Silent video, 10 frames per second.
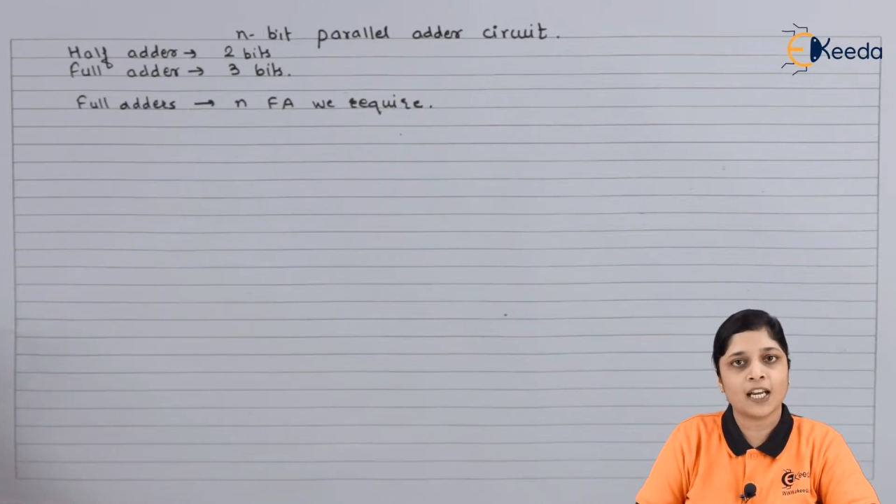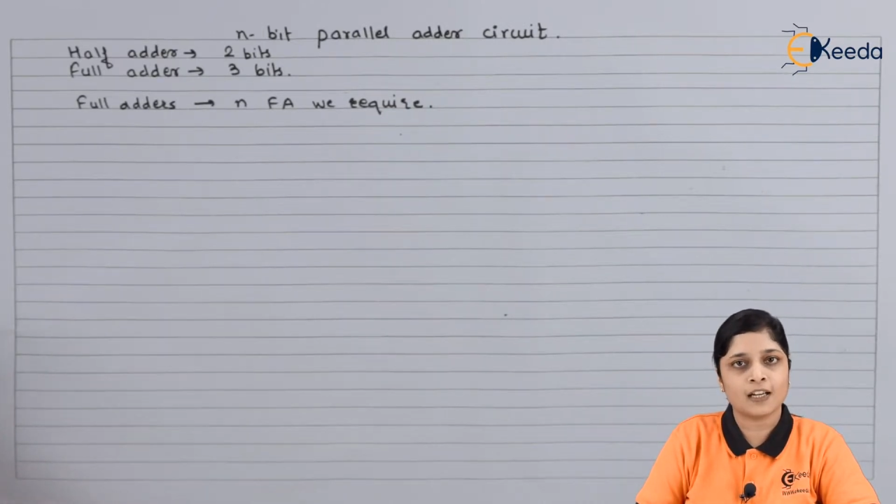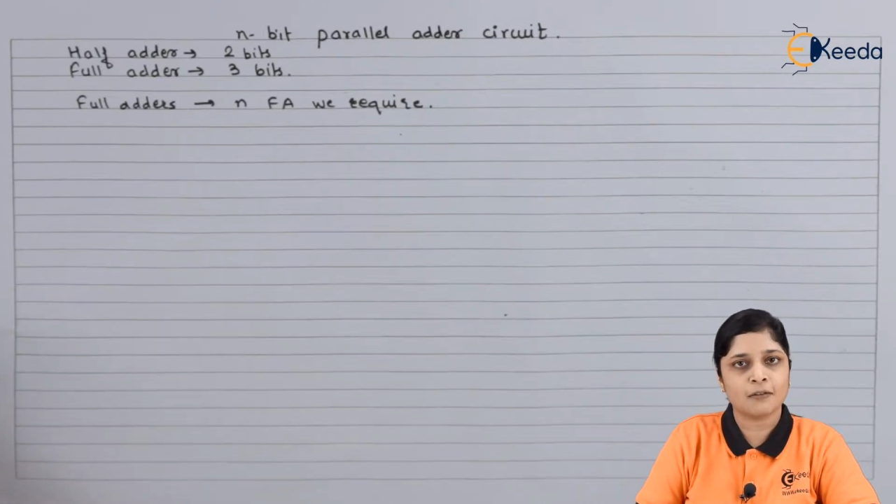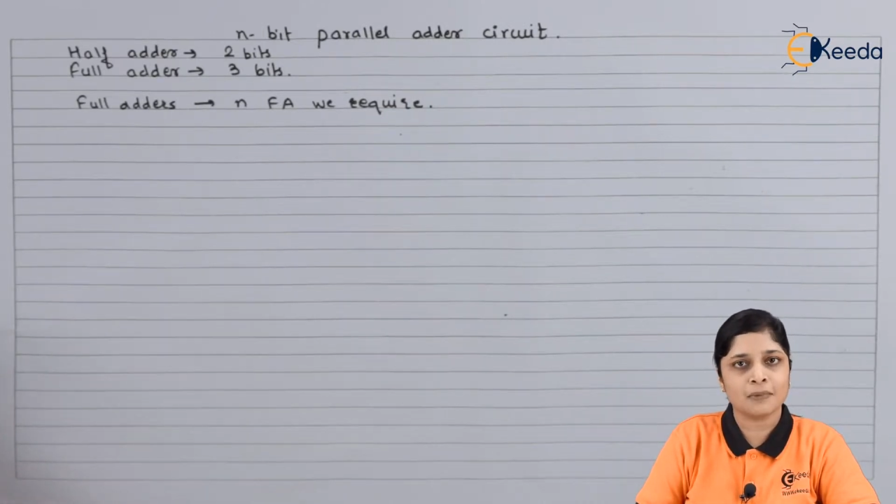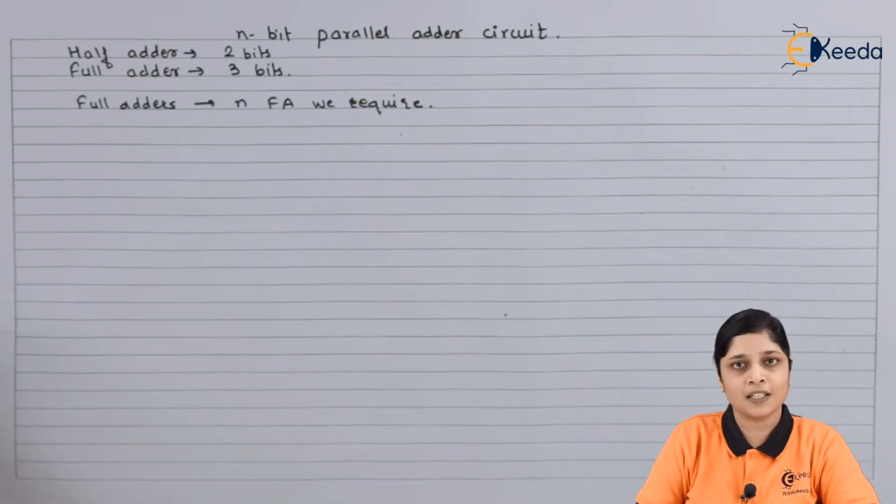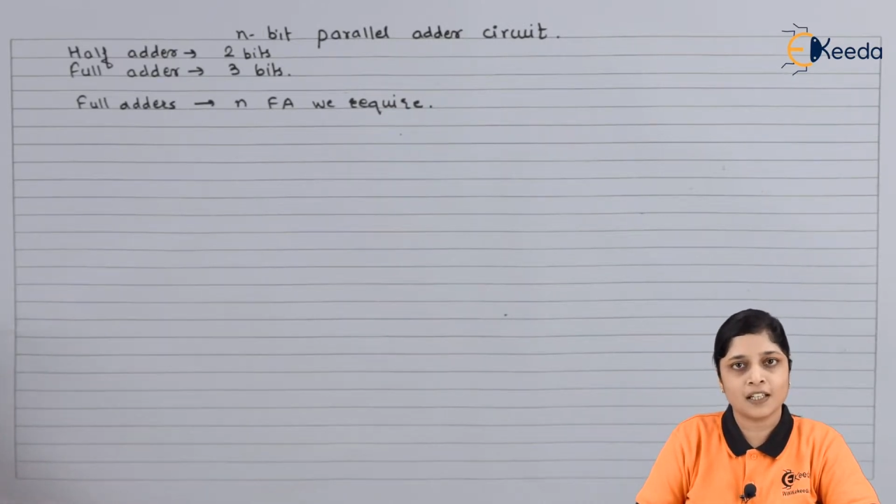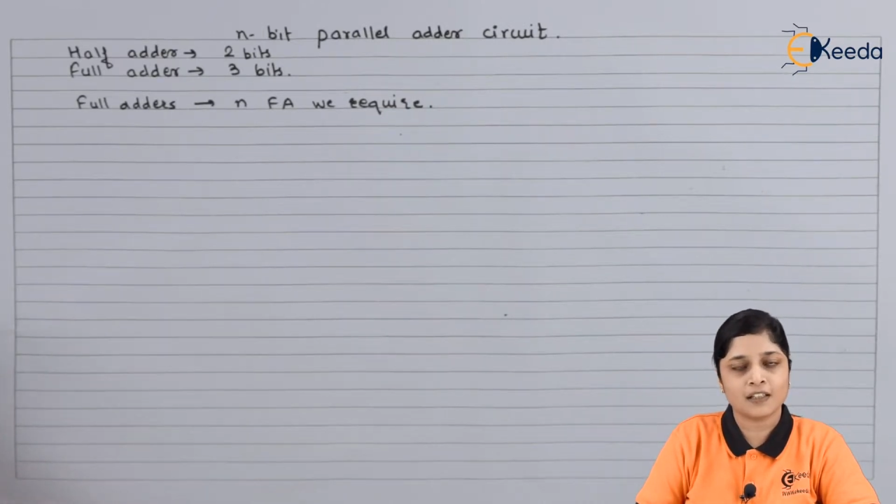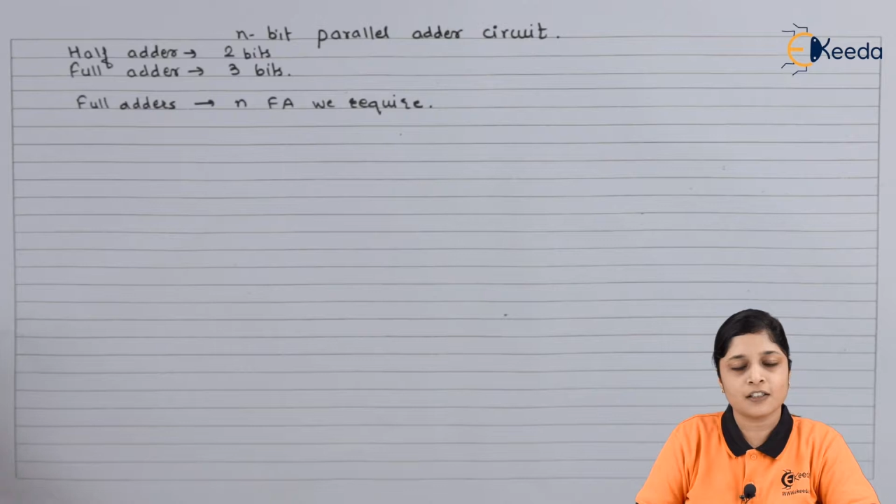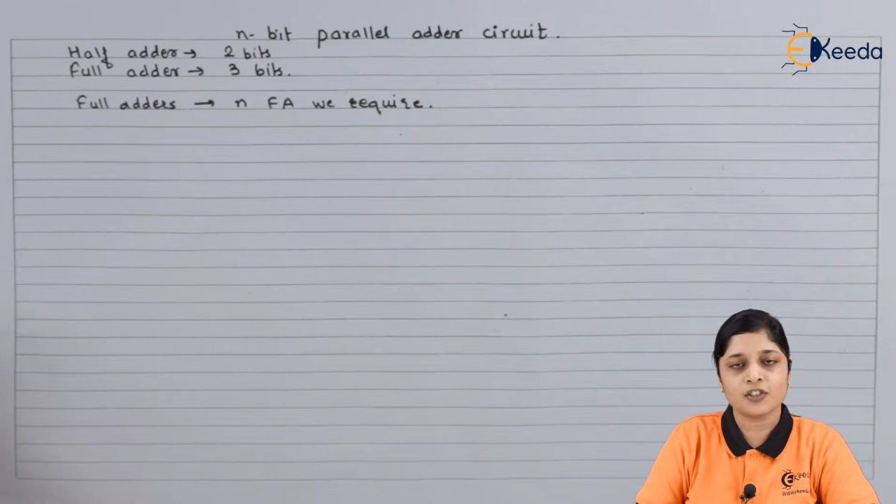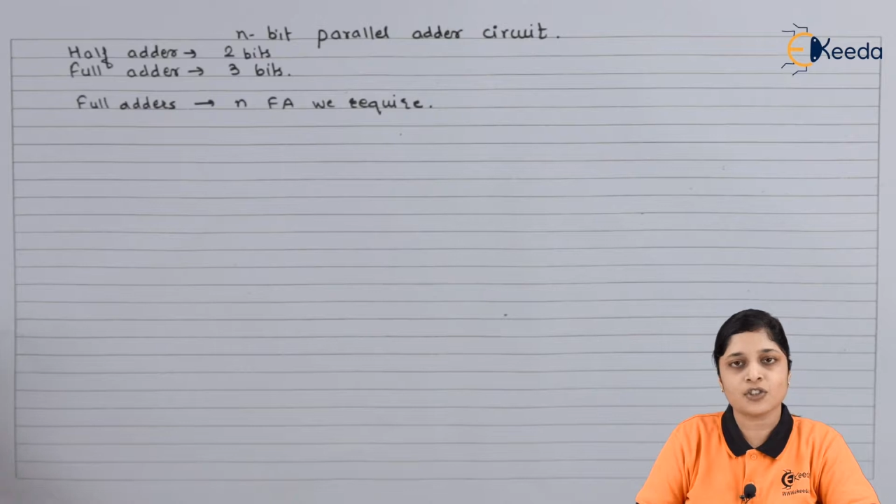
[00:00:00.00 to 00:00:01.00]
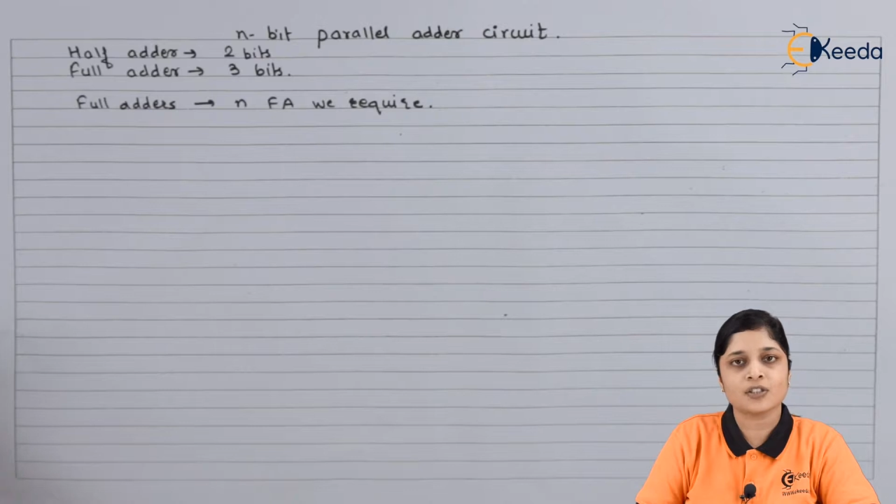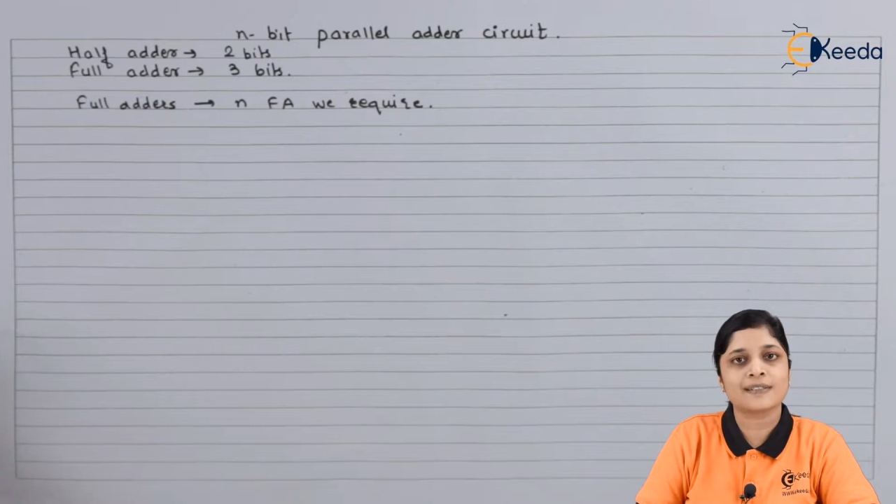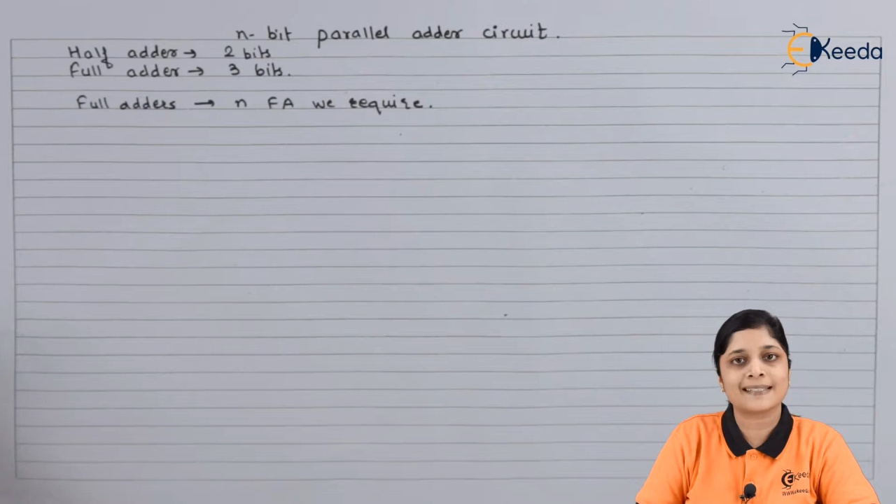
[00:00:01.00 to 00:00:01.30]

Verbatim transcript: eight bit addition,